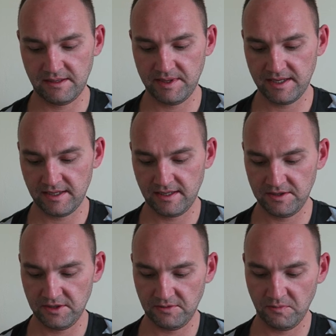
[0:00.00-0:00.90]
gonna make
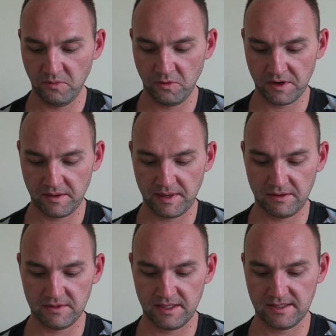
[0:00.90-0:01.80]
more
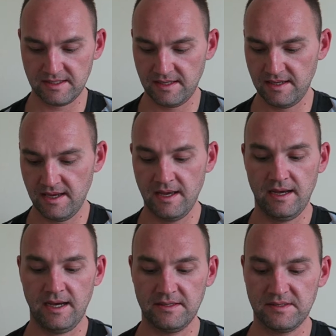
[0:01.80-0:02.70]
about this
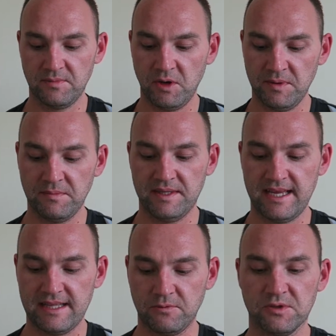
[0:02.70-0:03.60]
at this moment, but
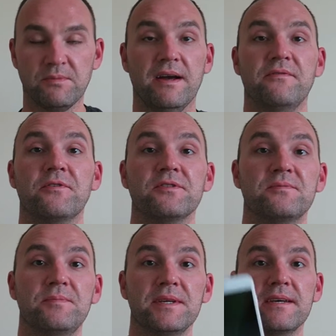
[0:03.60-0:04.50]
that was my
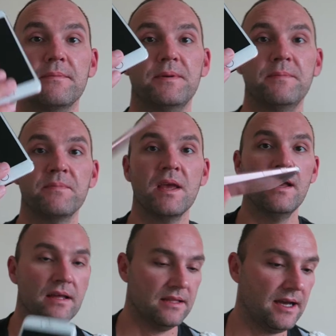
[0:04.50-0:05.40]
first pickup,
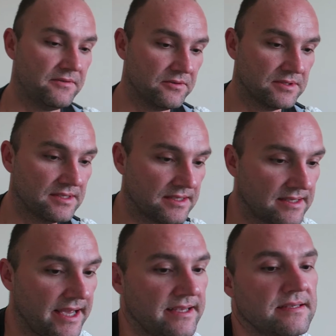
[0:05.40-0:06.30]
the iPhone
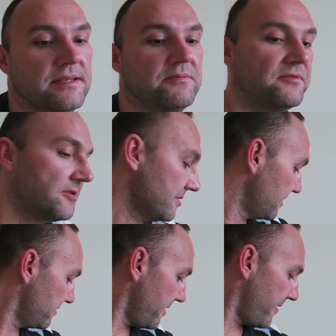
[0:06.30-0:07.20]
6s. Let me throw
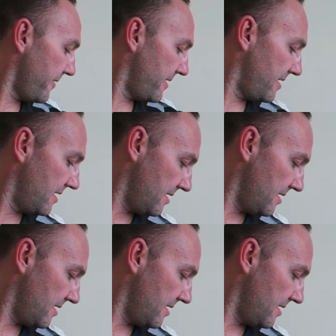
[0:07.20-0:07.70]
that there.